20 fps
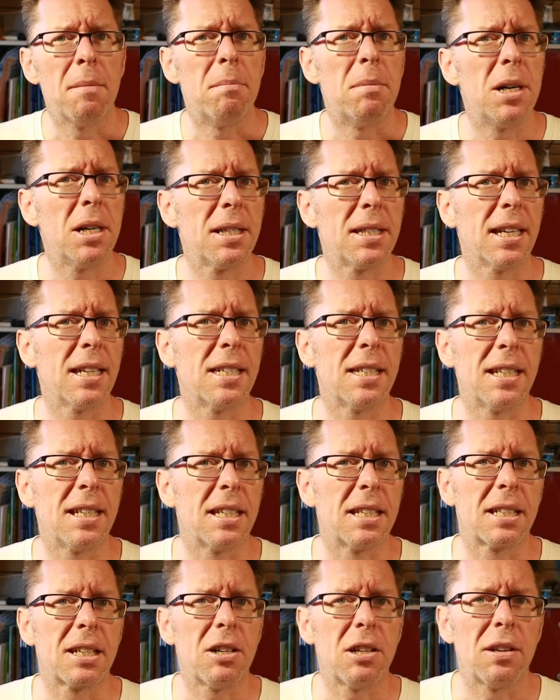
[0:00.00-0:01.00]
My testing
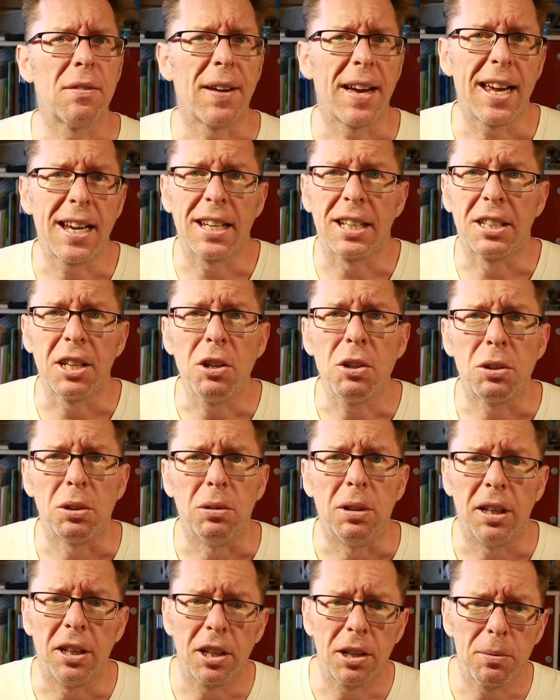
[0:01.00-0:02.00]
is kind of
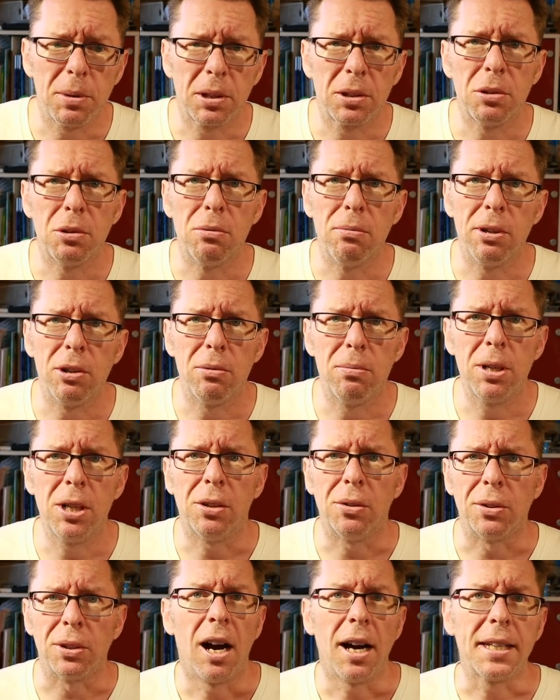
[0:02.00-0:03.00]
anecdotal and I would call real
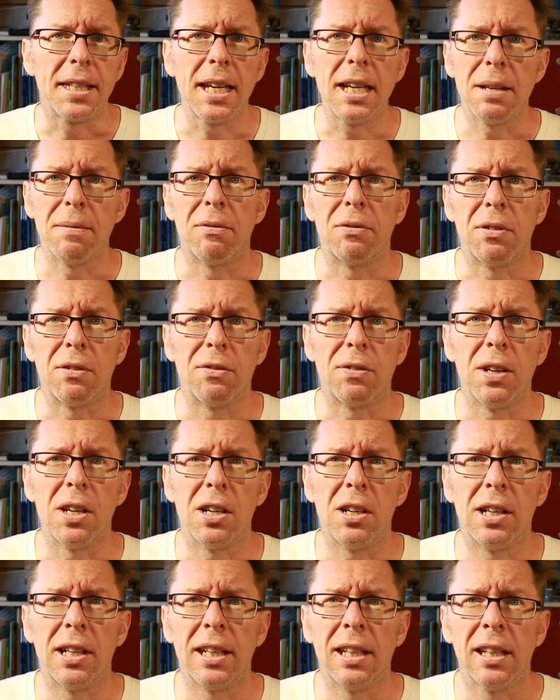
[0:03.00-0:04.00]
world. I take them for a
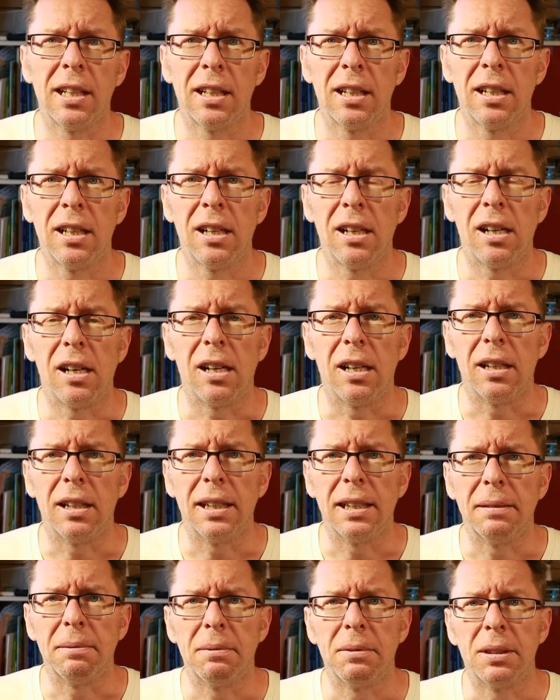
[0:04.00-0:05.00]
fly,
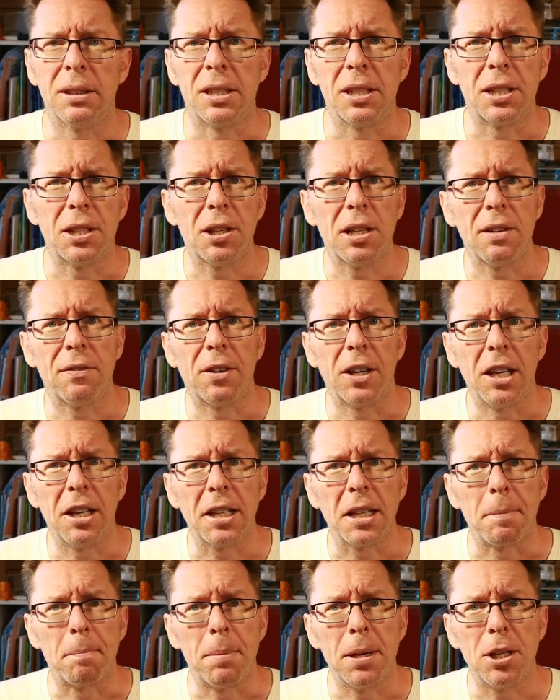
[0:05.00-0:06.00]
I decide if I
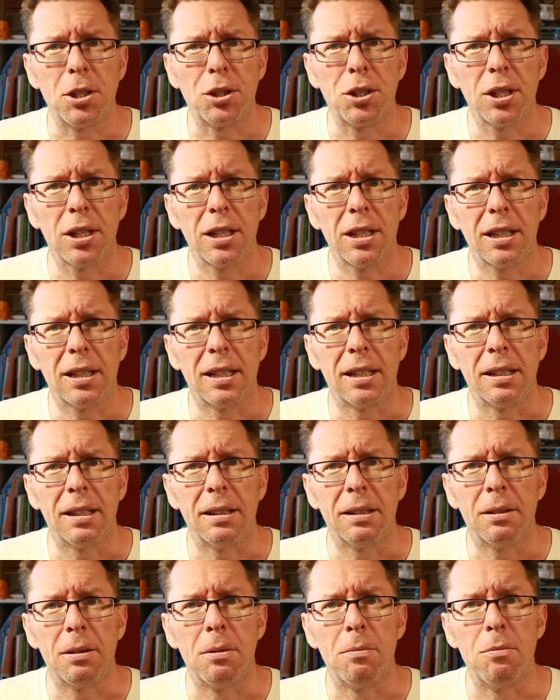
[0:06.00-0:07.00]
like the picture
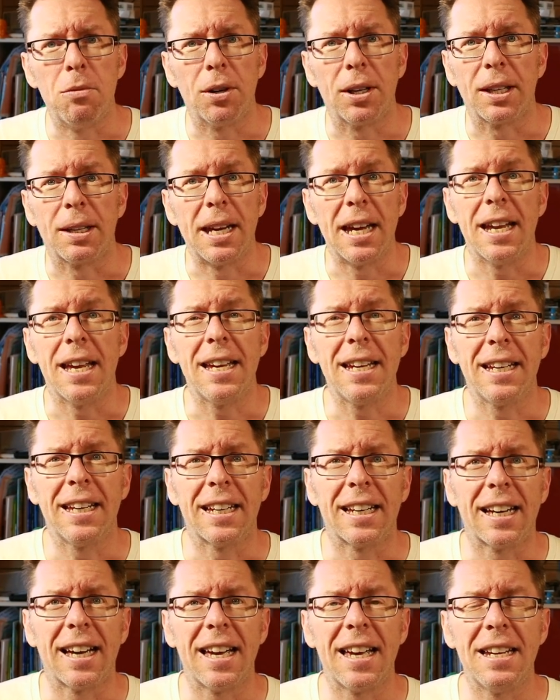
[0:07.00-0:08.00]
and what I'm
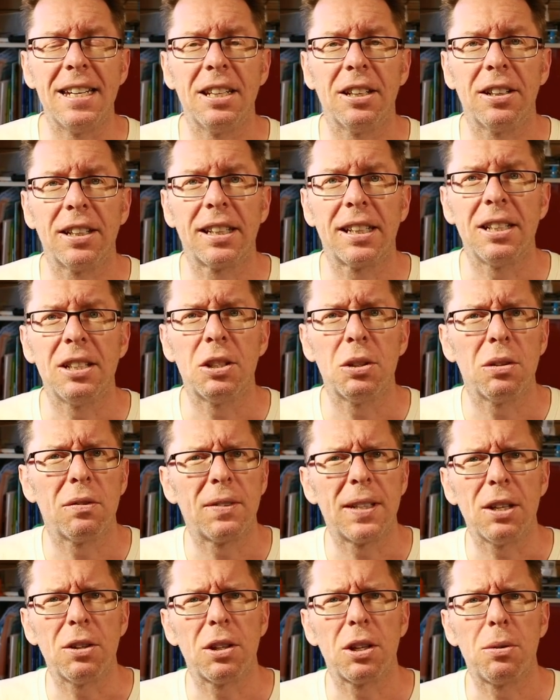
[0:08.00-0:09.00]
getting, and I can sort of
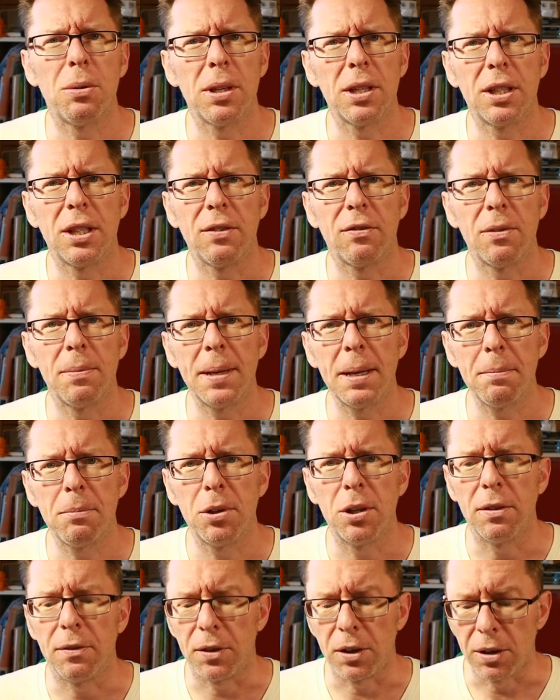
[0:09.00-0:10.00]
tell the quality from that
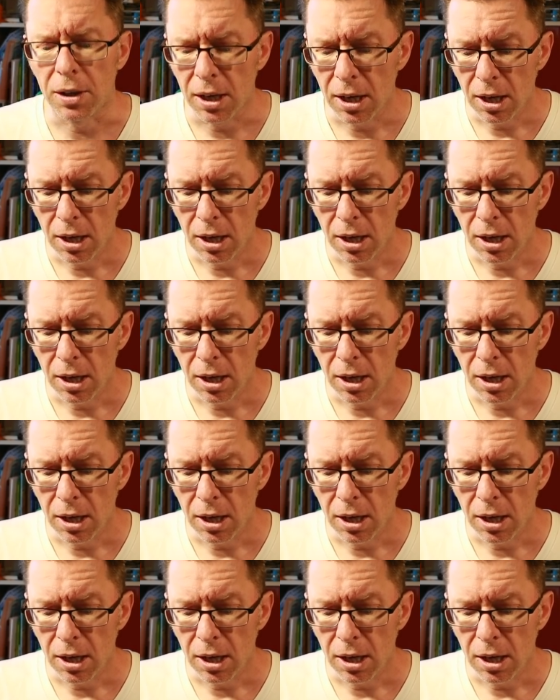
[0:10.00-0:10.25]
point of view.